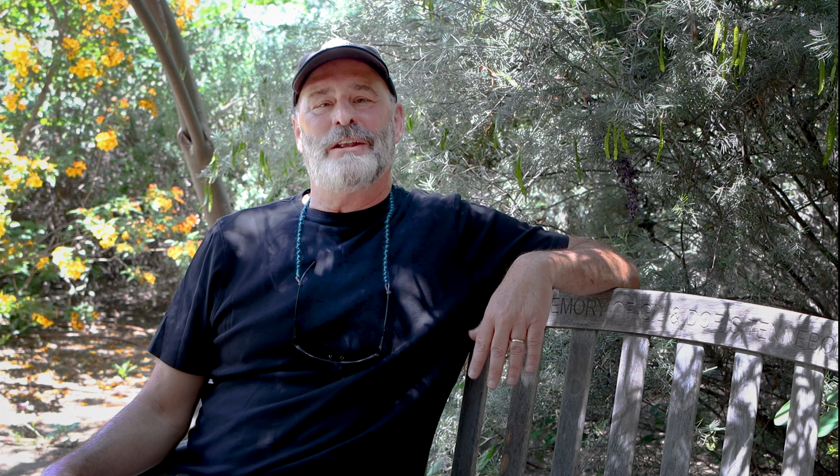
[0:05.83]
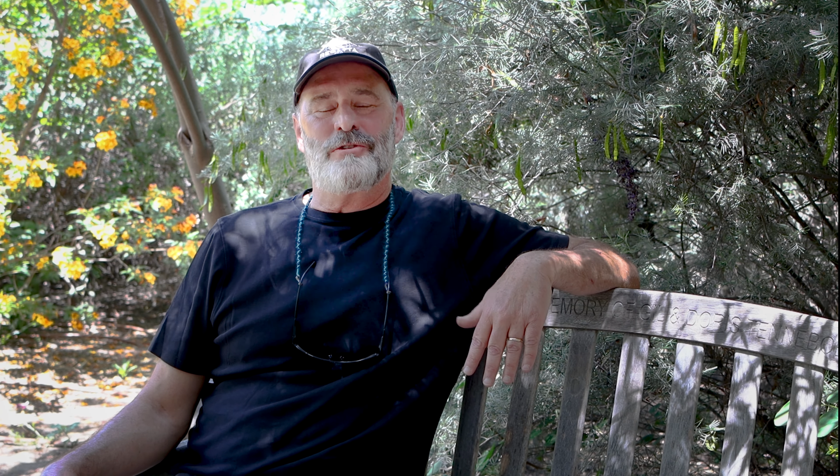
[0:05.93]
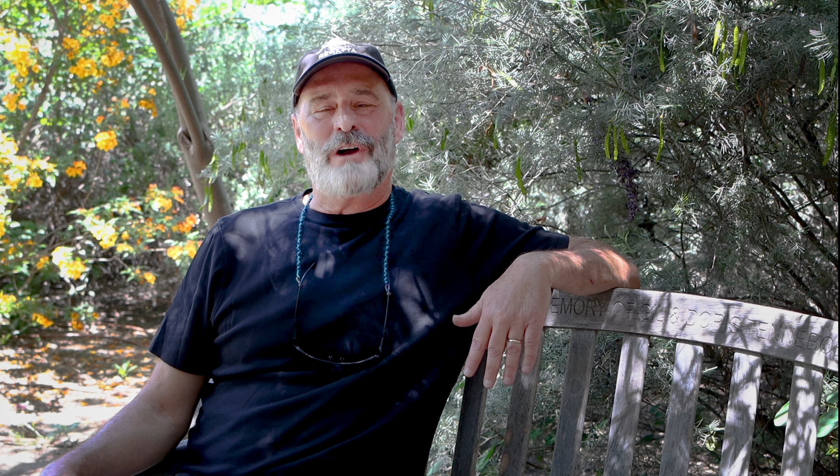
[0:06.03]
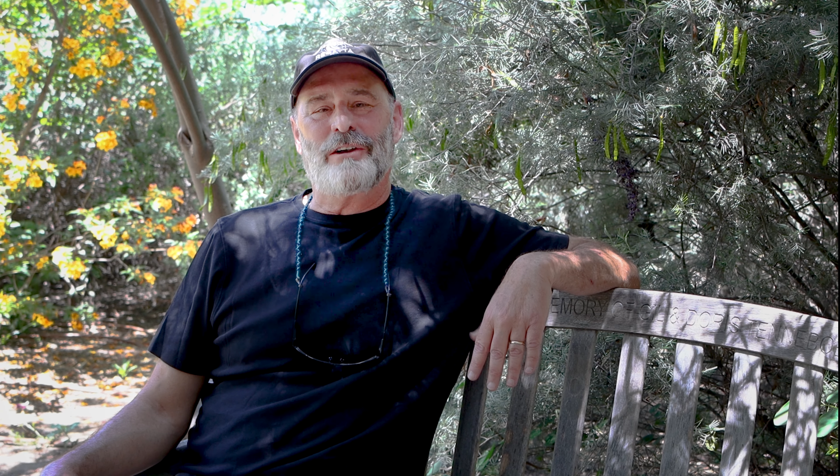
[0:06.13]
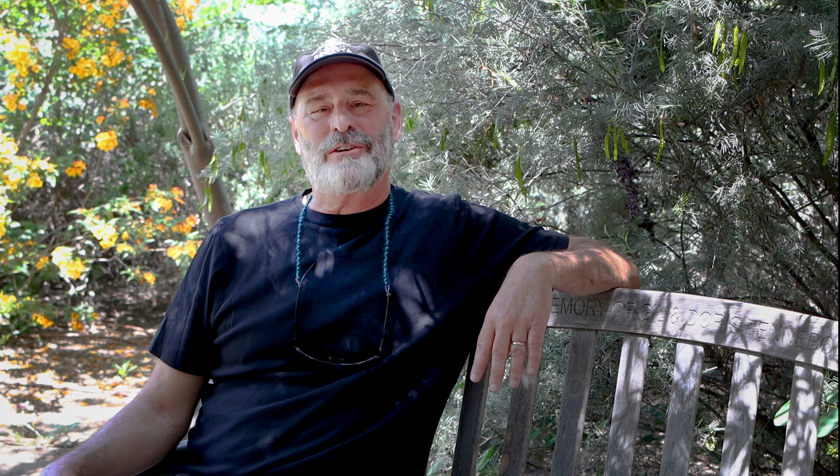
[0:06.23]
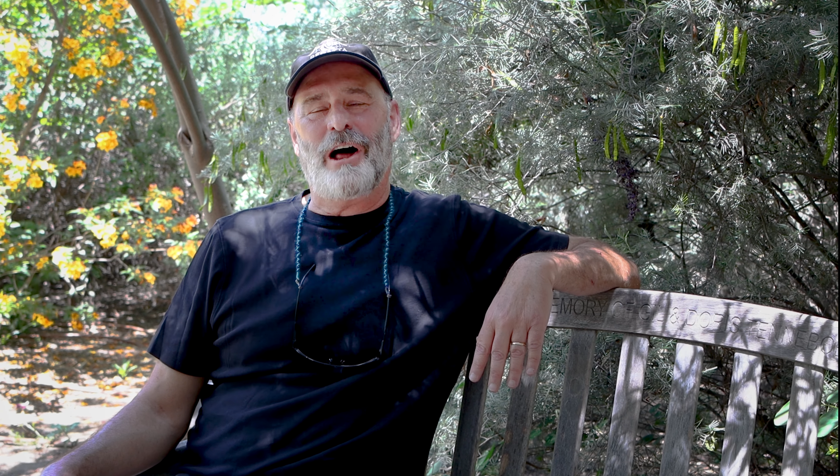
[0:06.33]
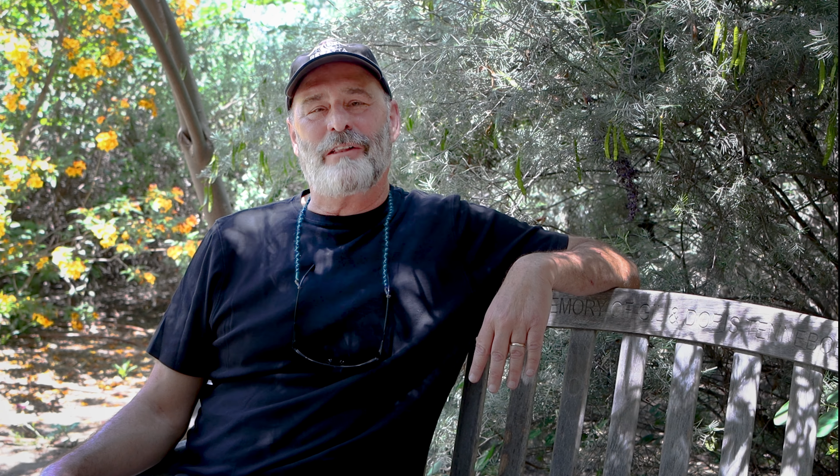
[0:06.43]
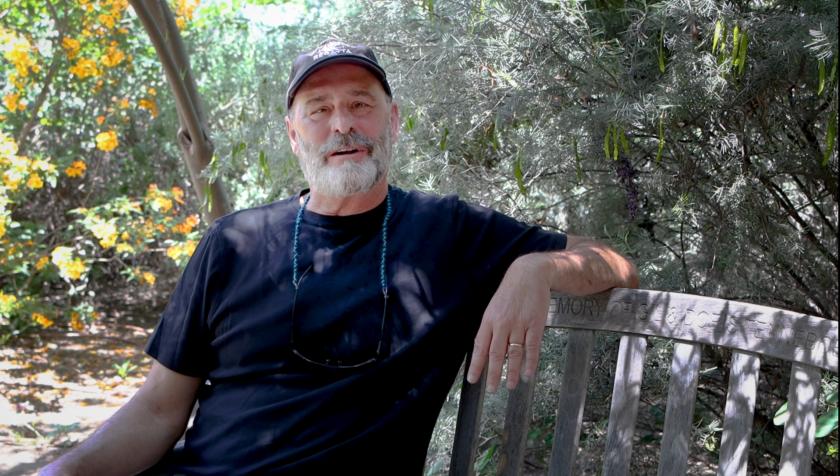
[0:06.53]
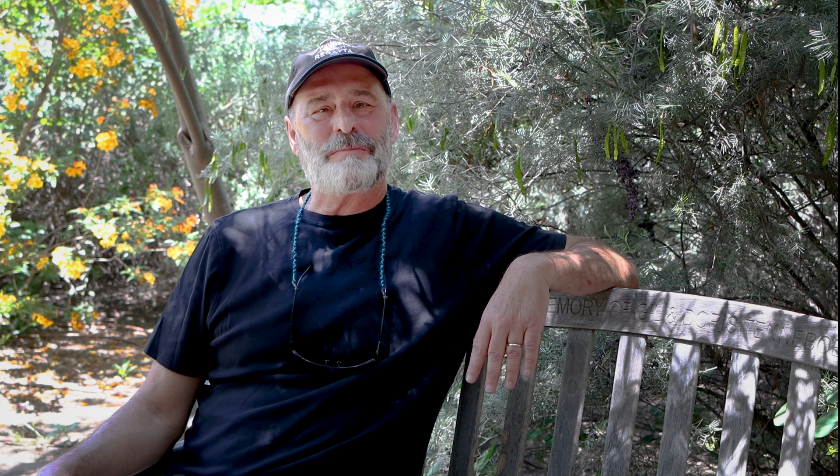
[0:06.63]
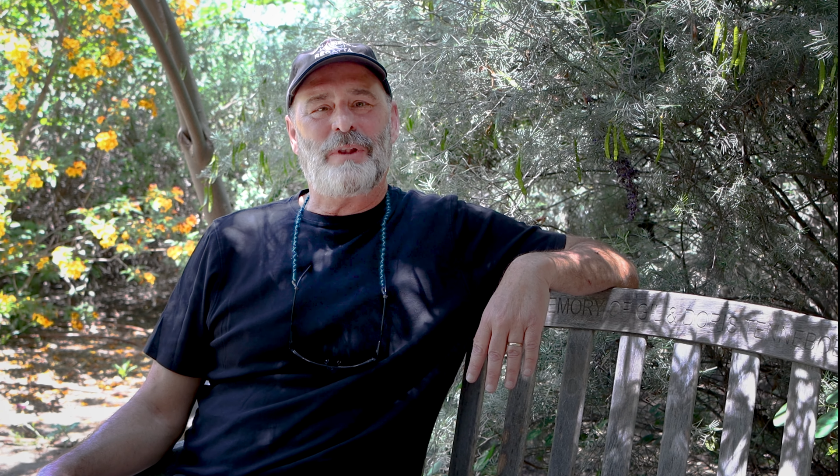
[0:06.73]
and
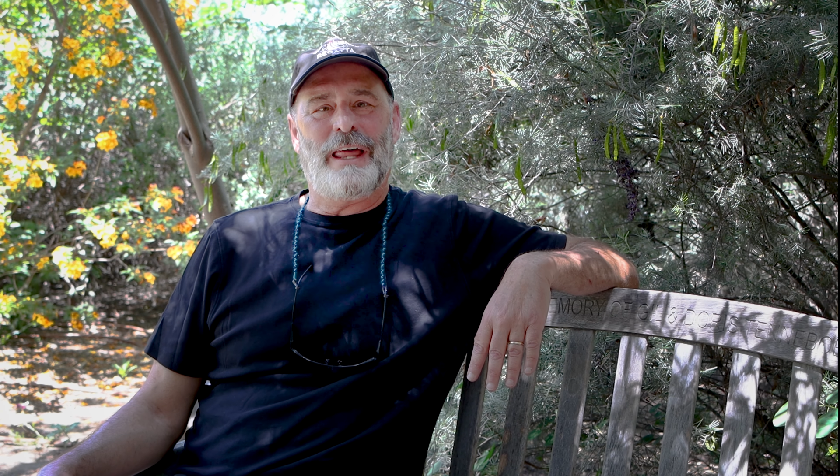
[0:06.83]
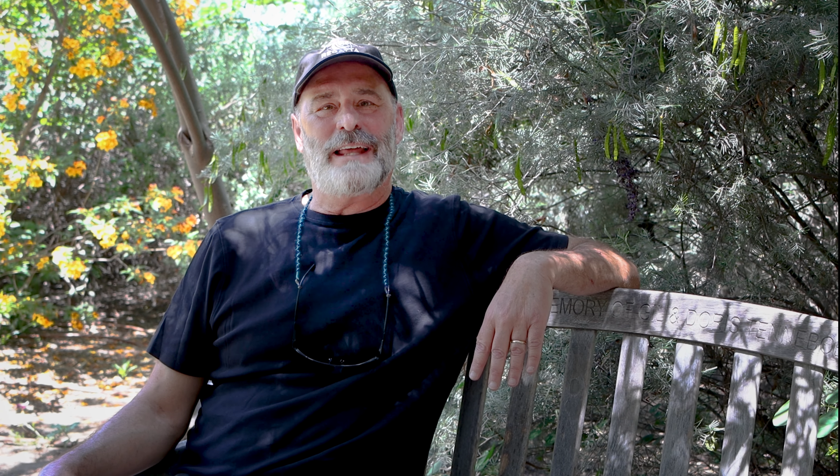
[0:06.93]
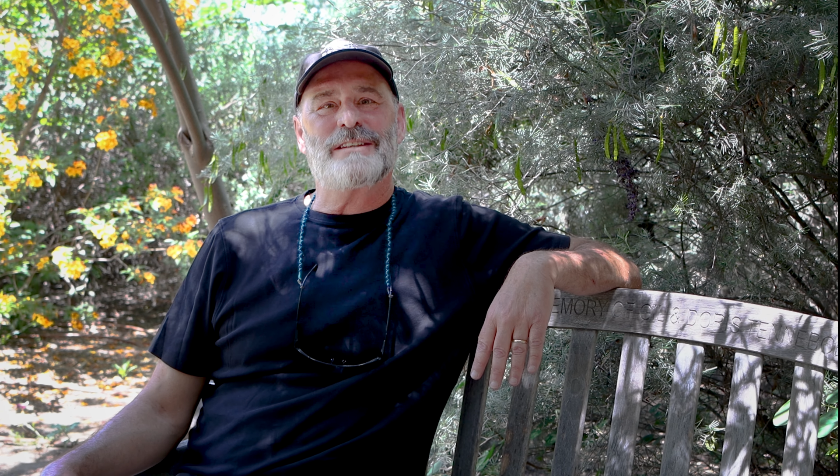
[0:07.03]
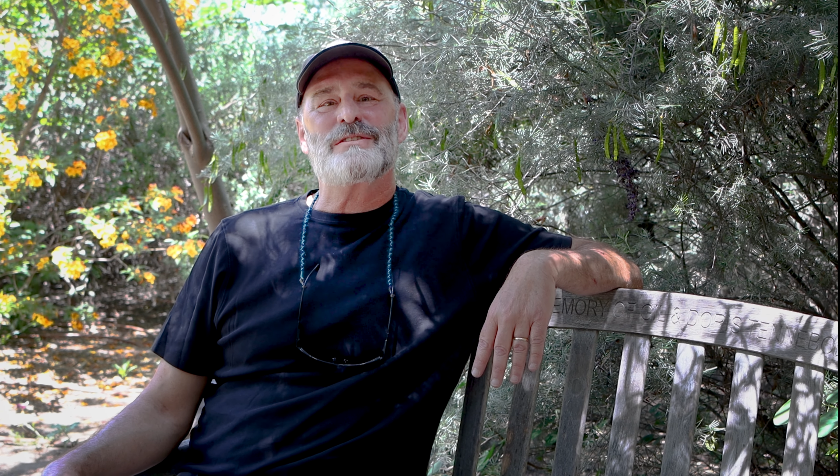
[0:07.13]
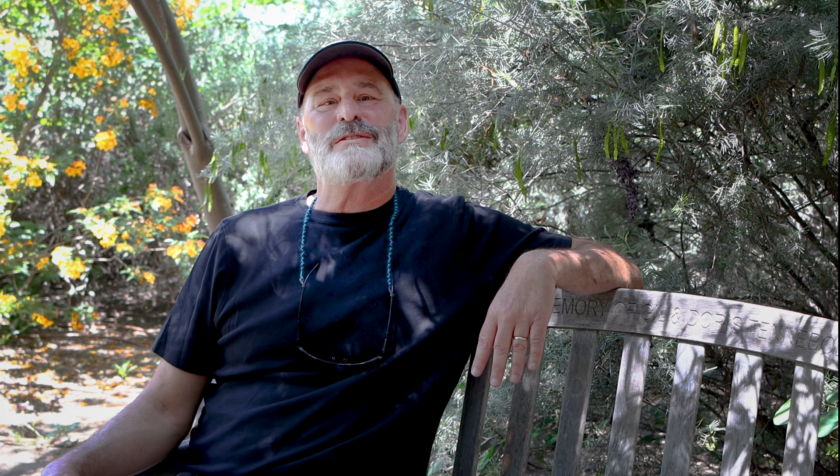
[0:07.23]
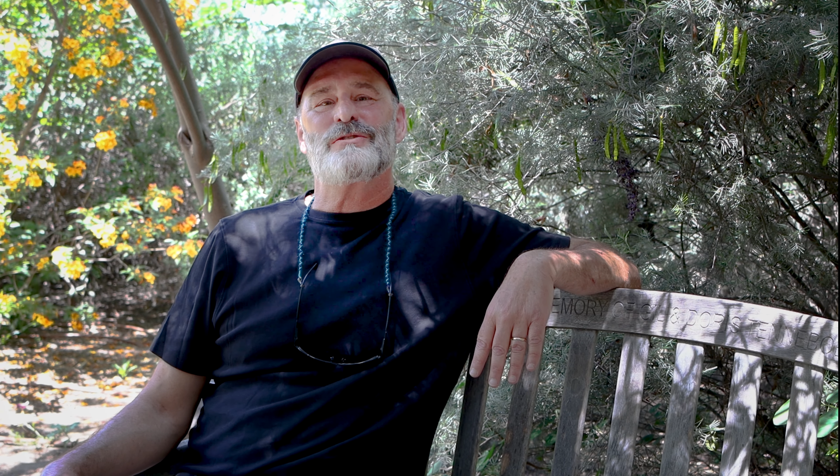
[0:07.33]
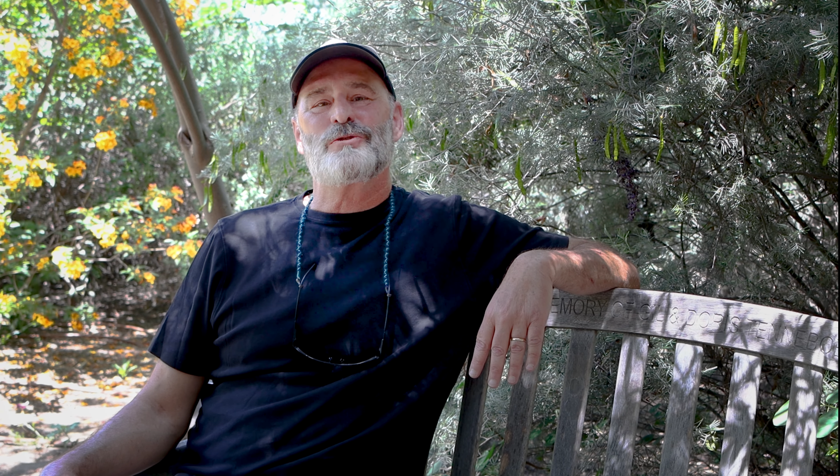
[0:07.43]
drought-tolerant plants